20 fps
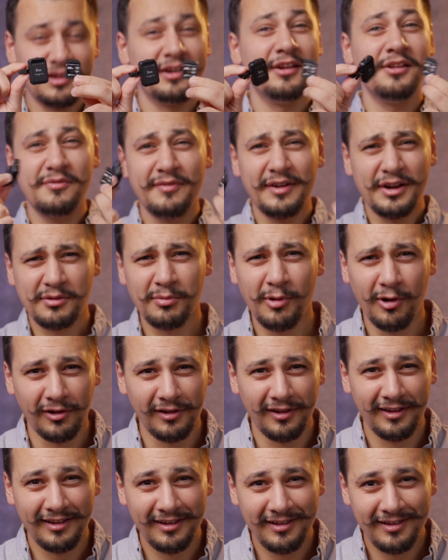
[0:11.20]
It's very
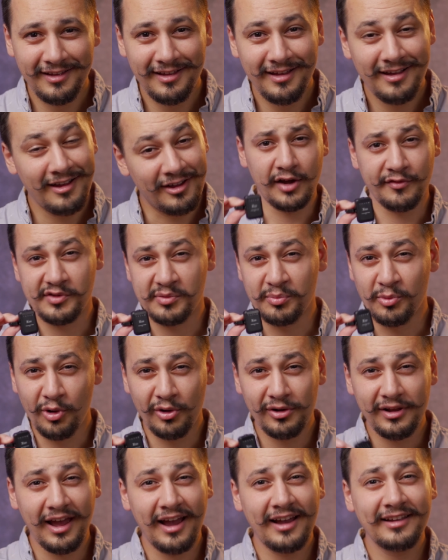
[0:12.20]
small. I love
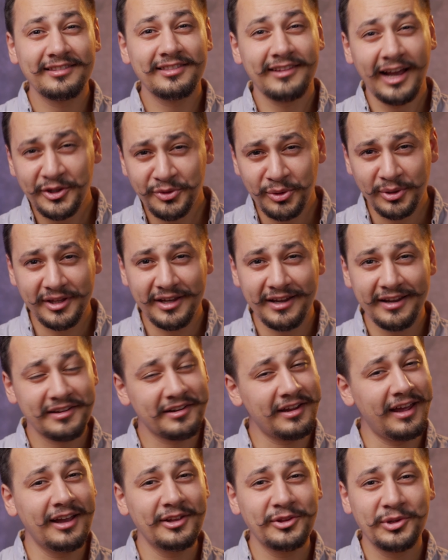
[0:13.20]
small and lightweight gear,
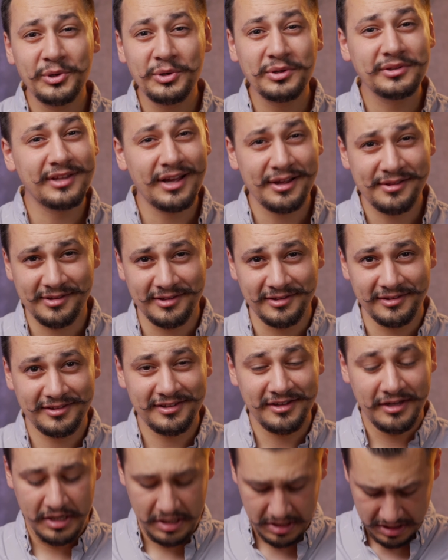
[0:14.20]
and who
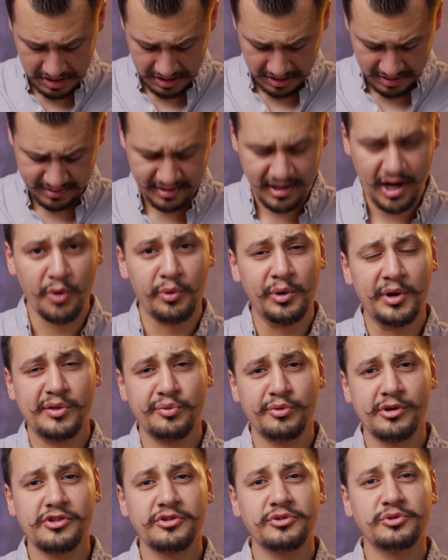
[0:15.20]
doesn't? Now we'll
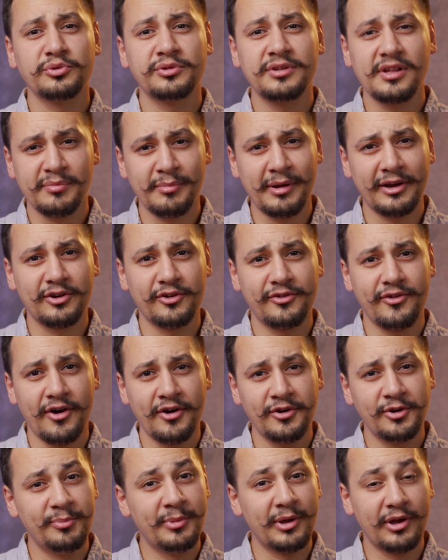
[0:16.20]
switch to this
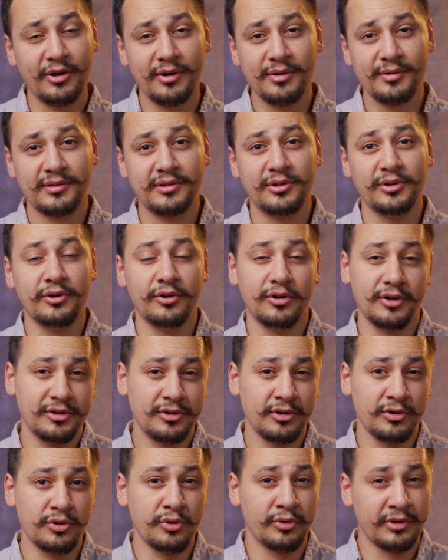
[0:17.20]
microphone because the
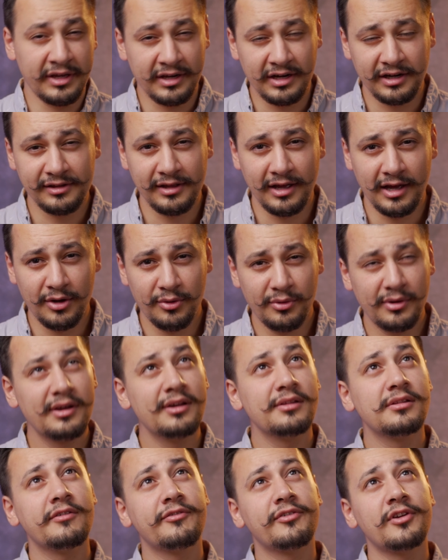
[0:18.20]
audio you're hearing now
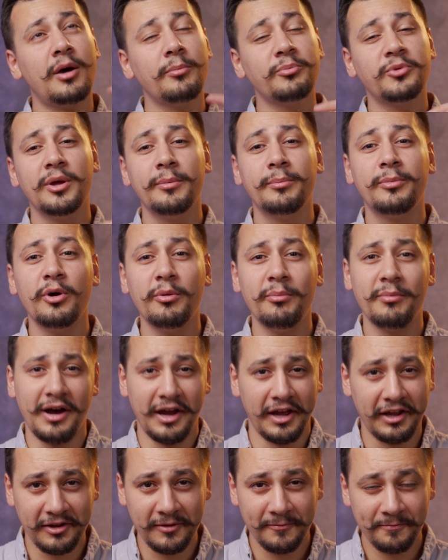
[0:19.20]
is from the boom
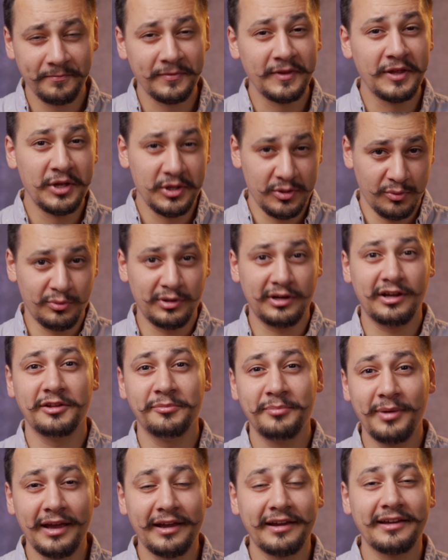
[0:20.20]
mic. We'll
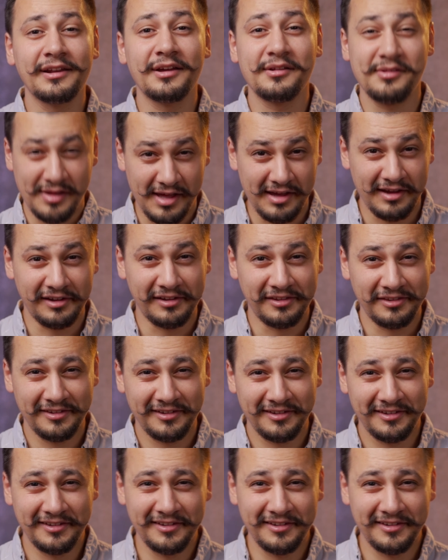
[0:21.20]
get back in a second.